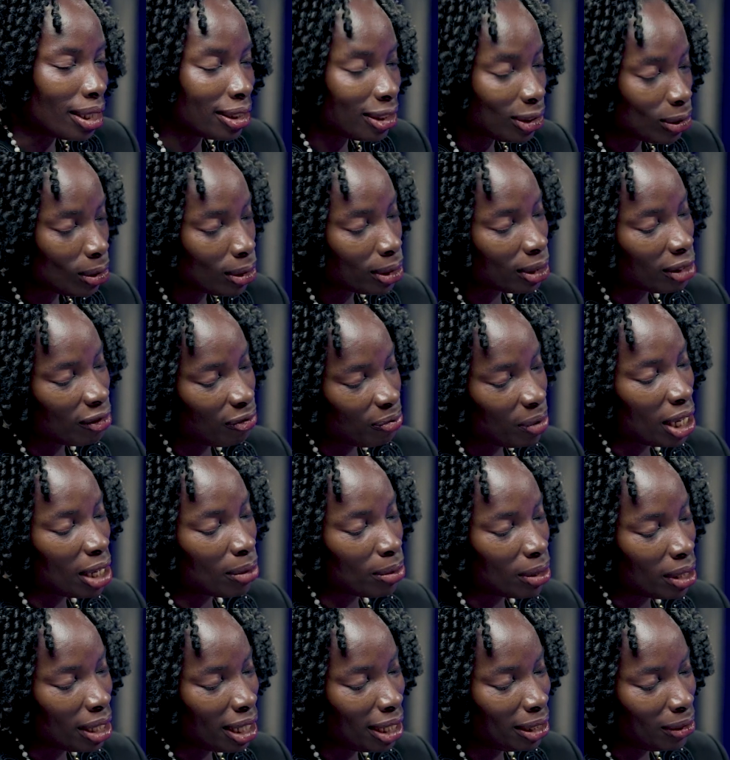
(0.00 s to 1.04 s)
source of
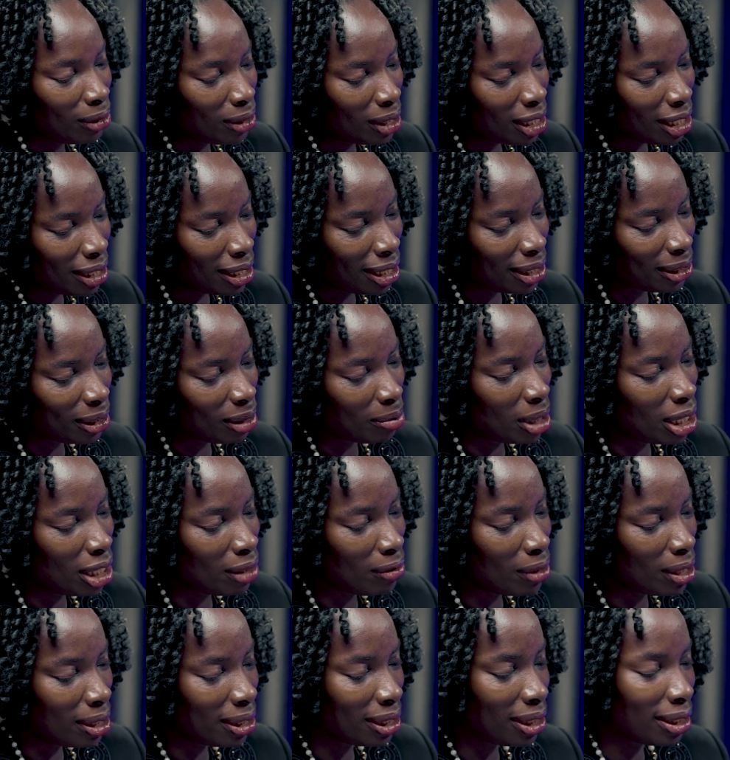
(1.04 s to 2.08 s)
power. I know that there's some
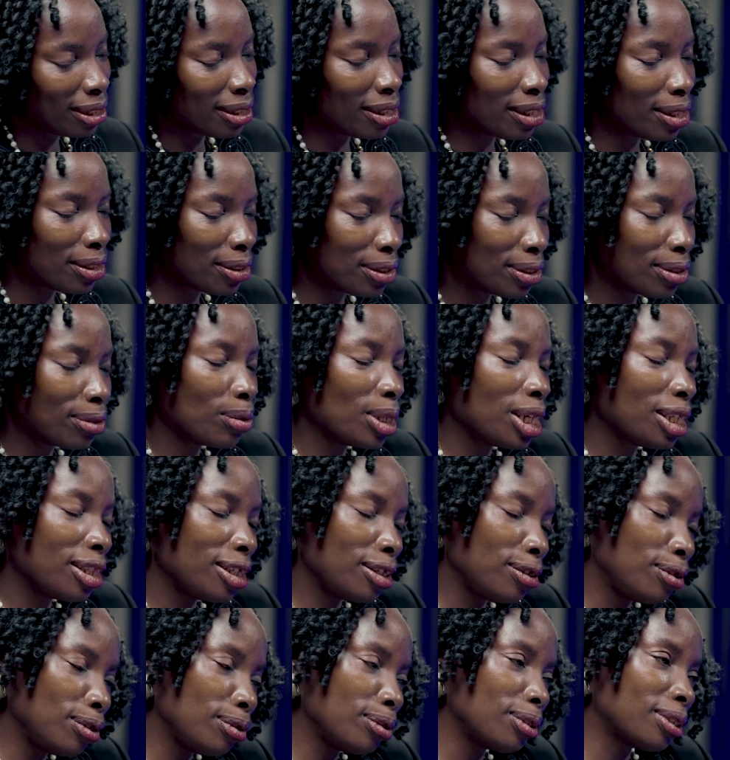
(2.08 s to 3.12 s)
areas in Ghana where they
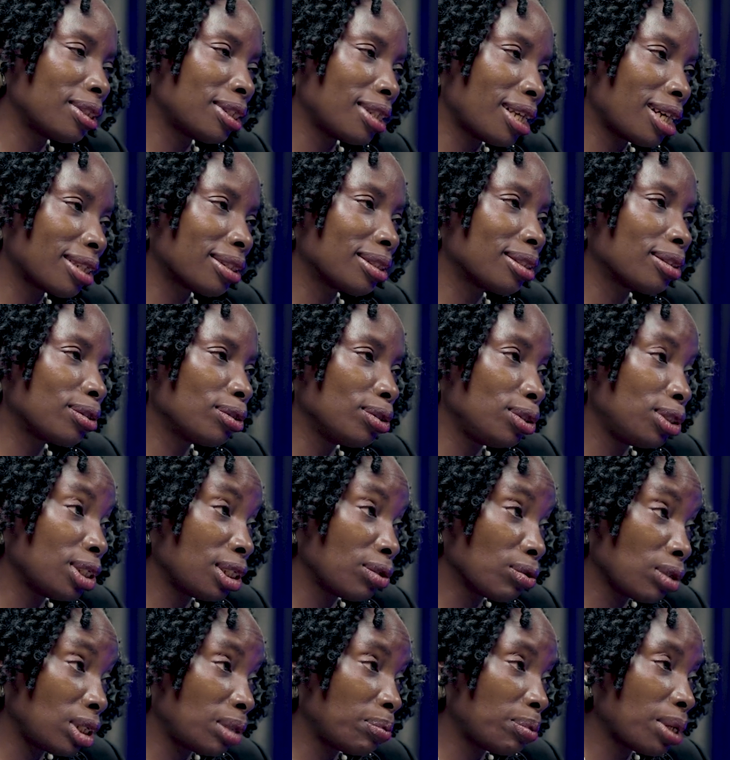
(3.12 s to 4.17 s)
use that to
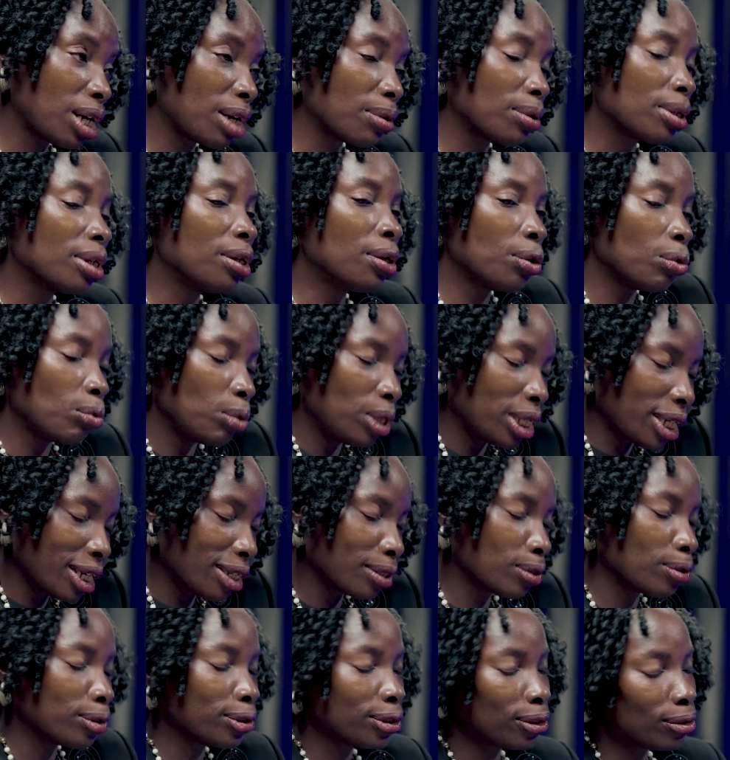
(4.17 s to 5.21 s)
generate power. We can
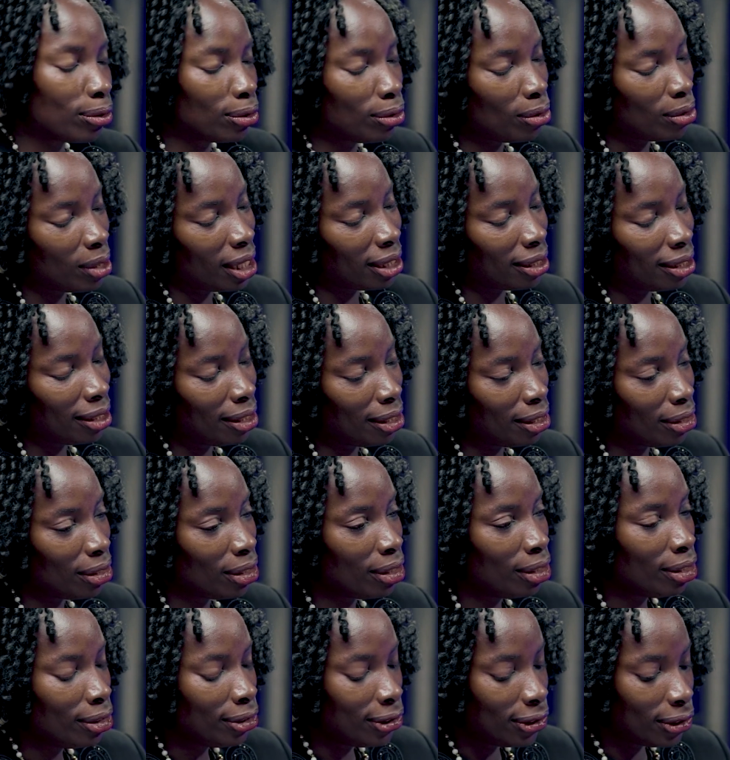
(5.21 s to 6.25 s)
also do that here.
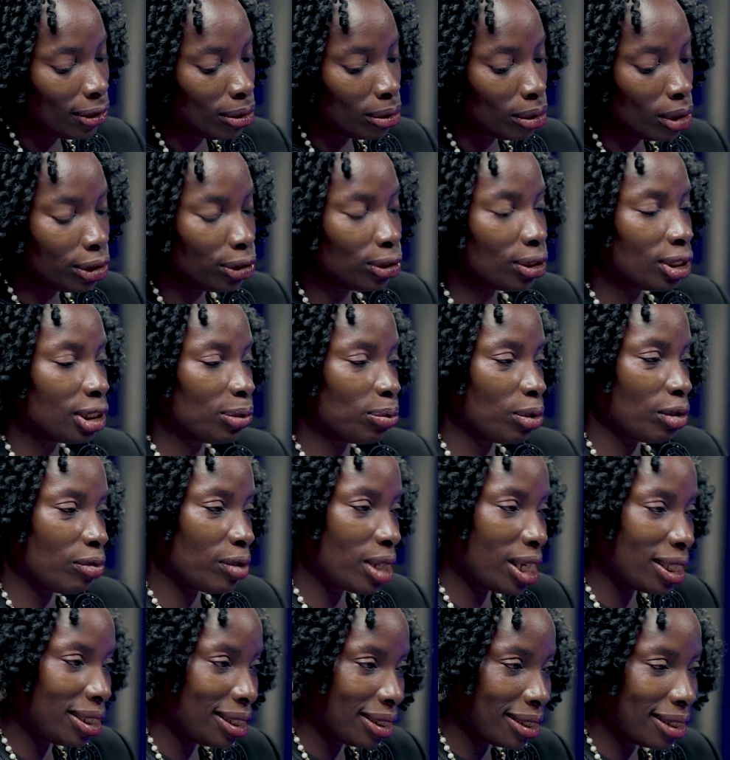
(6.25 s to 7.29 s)
So not just
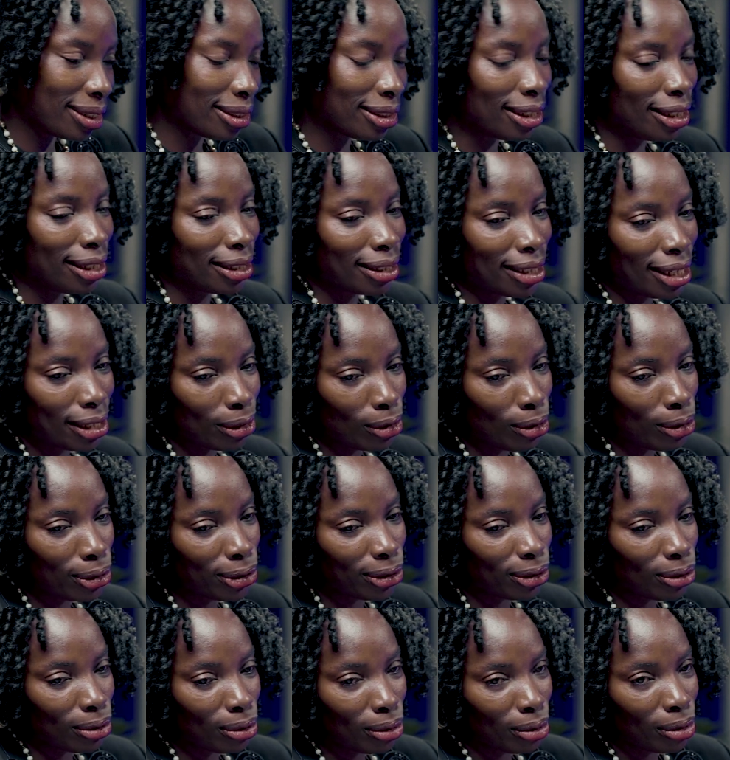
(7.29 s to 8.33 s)
providing it, it can
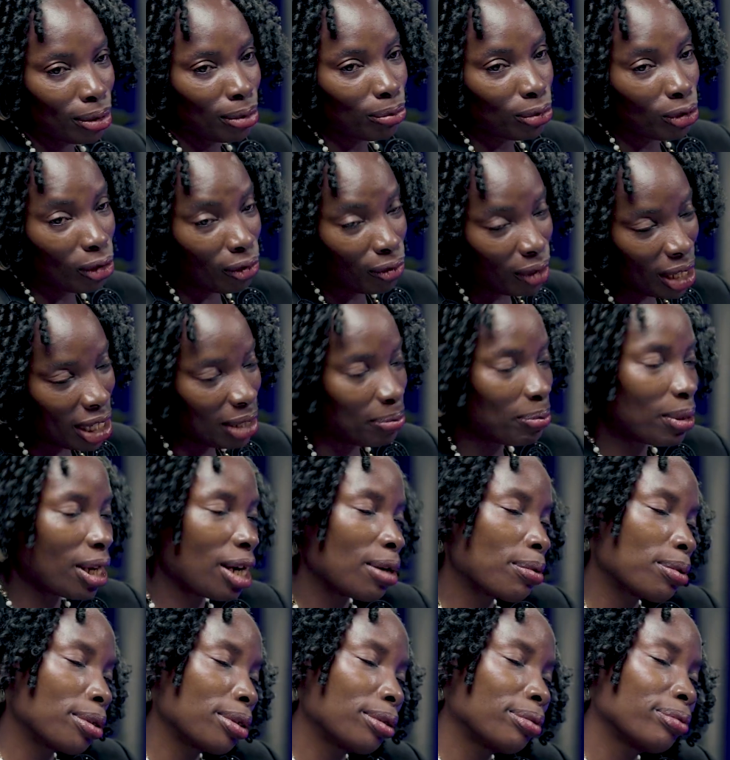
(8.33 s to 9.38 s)
also provide
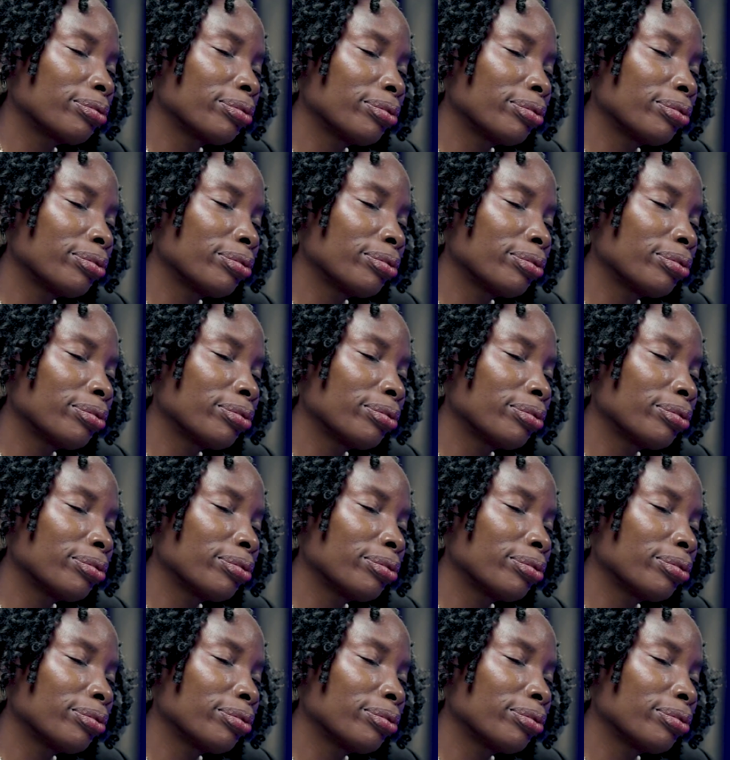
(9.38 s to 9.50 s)
power